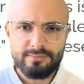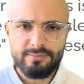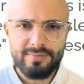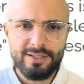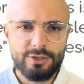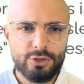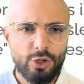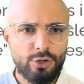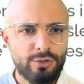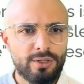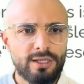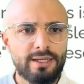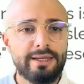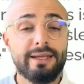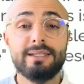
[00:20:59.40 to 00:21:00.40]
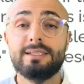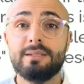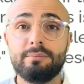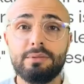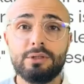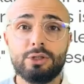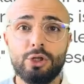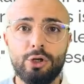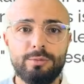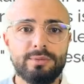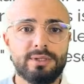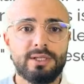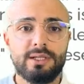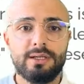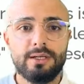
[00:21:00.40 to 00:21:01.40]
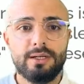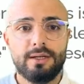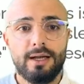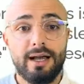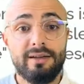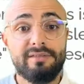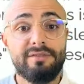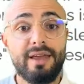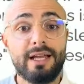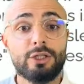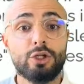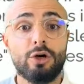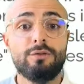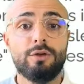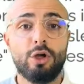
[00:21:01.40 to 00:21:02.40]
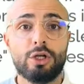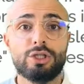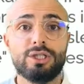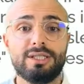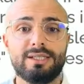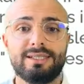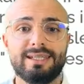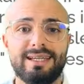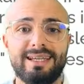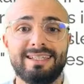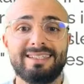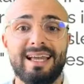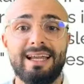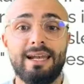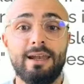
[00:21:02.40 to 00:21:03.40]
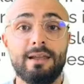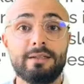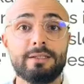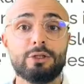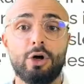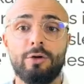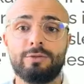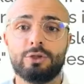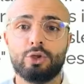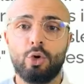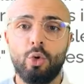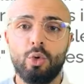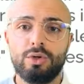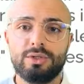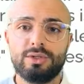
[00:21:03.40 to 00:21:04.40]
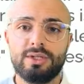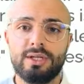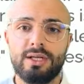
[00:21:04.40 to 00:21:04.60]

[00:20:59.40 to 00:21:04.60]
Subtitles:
So in simple terms, a vector of logits is a list of scores